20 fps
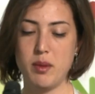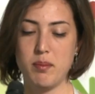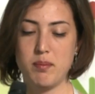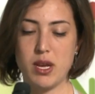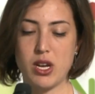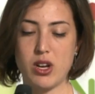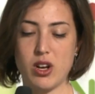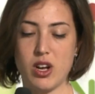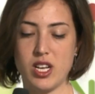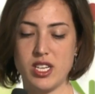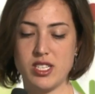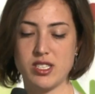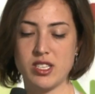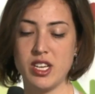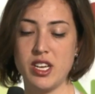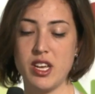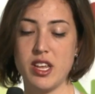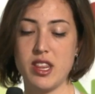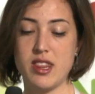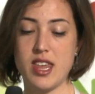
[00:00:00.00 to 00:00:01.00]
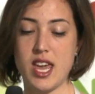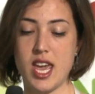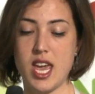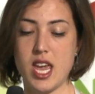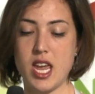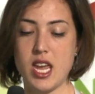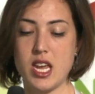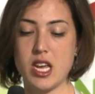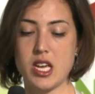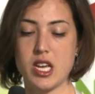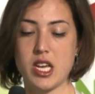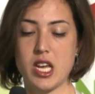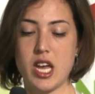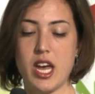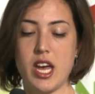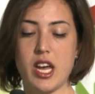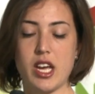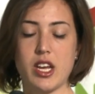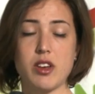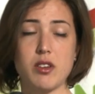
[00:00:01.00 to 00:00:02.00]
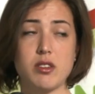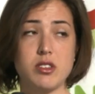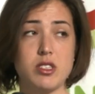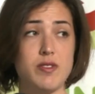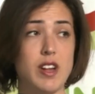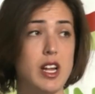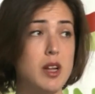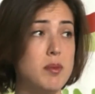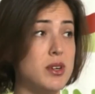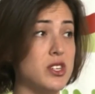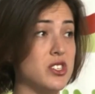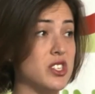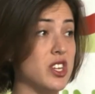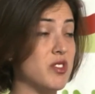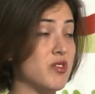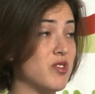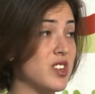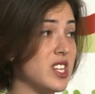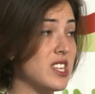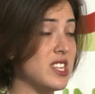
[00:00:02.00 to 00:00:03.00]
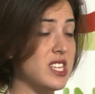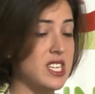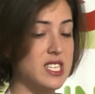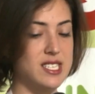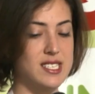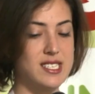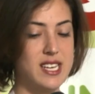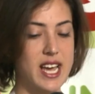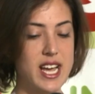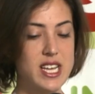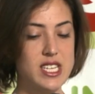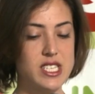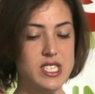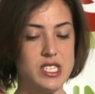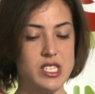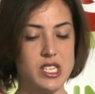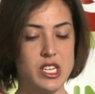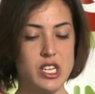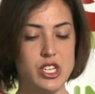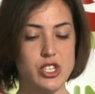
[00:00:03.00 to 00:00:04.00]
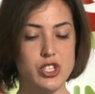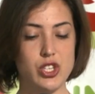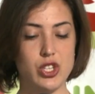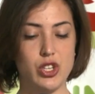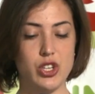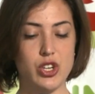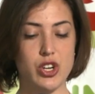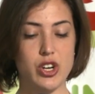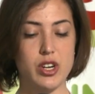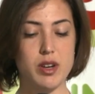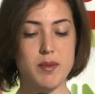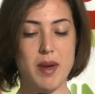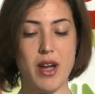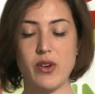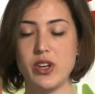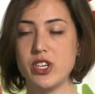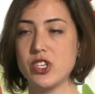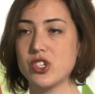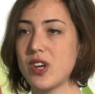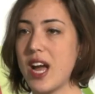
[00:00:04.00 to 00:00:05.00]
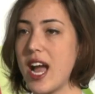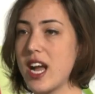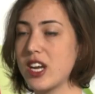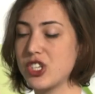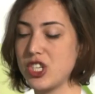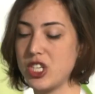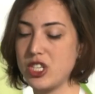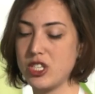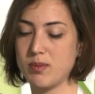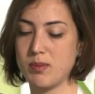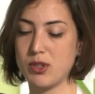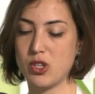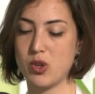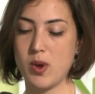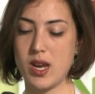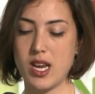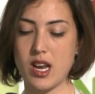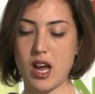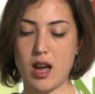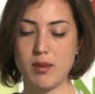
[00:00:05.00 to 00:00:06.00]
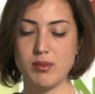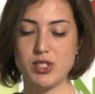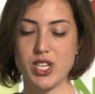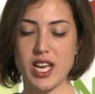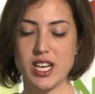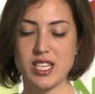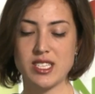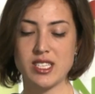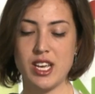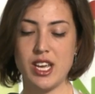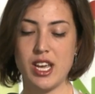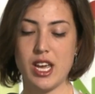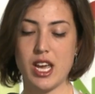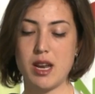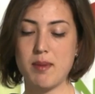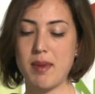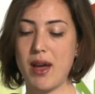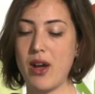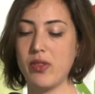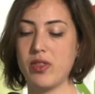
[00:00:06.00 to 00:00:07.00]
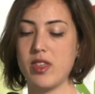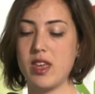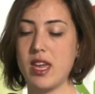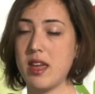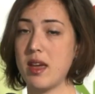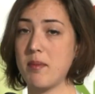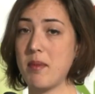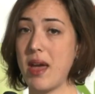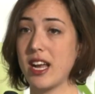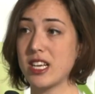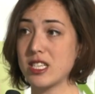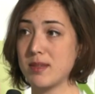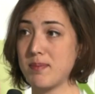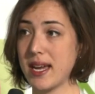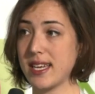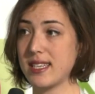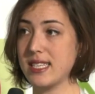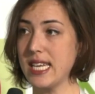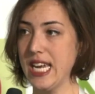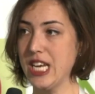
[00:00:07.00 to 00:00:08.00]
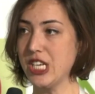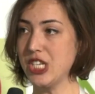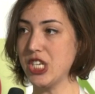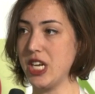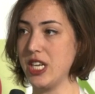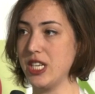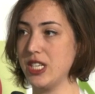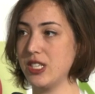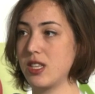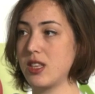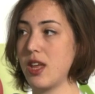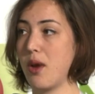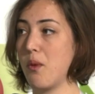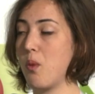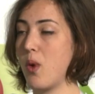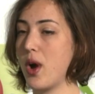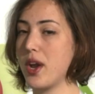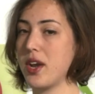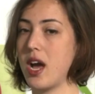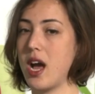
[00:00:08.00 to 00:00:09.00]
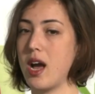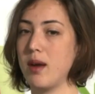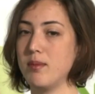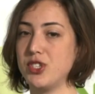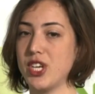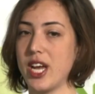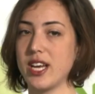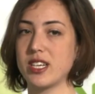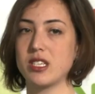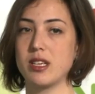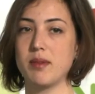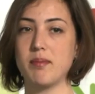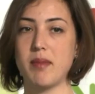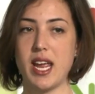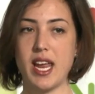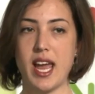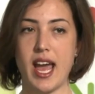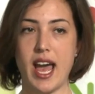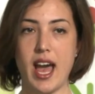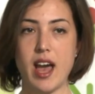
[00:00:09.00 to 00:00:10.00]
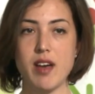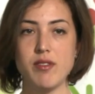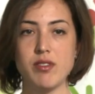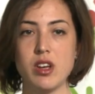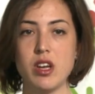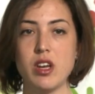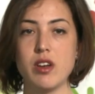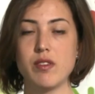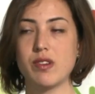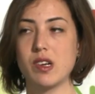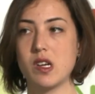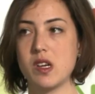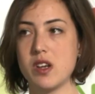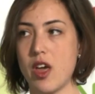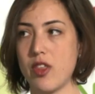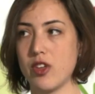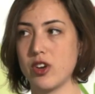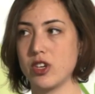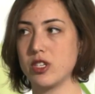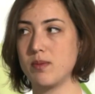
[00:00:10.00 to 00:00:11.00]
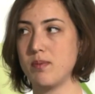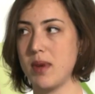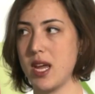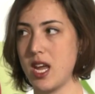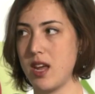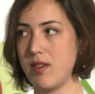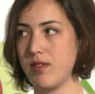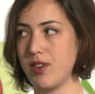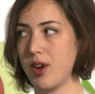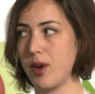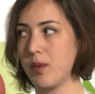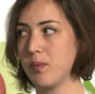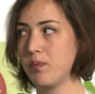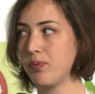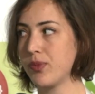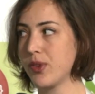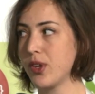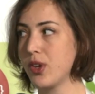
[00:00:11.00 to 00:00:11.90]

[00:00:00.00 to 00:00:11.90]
because developers can read these tests to learn about interactions between objects and about the expectations that one object might have for another's behavior.